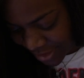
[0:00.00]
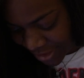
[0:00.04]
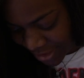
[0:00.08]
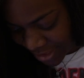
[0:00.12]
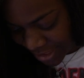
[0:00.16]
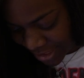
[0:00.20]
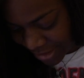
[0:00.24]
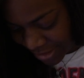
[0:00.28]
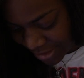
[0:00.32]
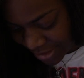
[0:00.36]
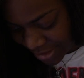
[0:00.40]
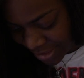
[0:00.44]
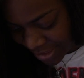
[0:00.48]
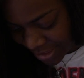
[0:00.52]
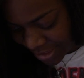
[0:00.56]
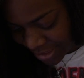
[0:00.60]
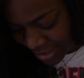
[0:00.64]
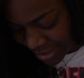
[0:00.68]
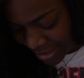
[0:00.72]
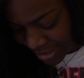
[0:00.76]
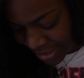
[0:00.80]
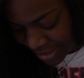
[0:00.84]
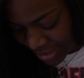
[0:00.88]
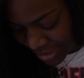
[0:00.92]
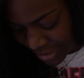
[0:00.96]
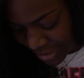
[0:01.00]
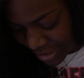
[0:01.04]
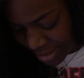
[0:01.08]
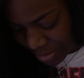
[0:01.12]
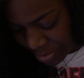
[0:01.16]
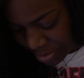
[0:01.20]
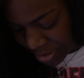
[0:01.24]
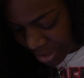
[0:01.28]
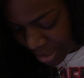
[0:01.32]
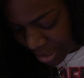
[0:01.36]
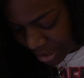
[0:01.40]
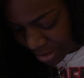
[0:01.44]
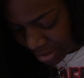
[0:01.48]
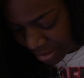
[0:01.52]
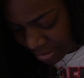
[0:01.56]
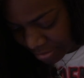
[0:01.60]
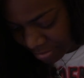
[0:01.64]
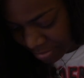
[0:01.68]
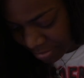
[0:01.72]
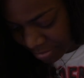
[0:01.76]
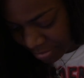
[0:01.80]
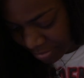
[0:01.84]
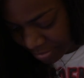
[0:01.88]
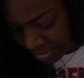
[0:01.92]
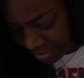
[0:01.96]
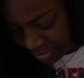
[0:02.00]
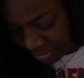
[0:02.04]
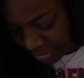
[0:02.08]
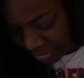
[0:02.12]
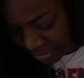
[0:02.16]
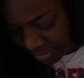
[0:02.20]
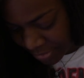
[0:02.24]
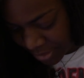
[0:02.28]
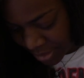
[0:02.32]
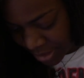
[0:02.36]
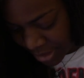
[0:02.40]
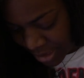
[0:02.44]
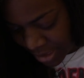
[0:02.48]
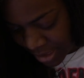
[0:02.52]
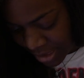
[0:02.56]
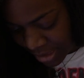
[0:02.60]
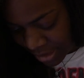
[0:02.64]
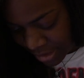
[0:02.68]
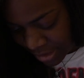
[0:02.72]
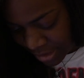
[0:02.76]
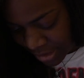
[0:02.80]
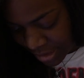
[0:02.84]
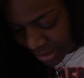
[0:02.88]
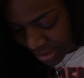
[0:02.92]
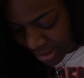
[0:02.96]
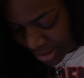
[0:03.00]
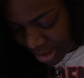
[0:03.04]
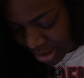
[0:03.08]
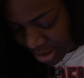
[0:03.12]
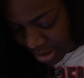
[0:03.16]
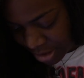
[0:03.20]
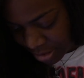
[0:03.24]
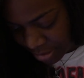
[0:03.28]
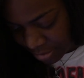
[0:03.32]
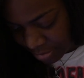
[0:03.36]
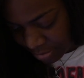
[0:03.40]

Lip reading: There he is. Let's unblock him. Let's call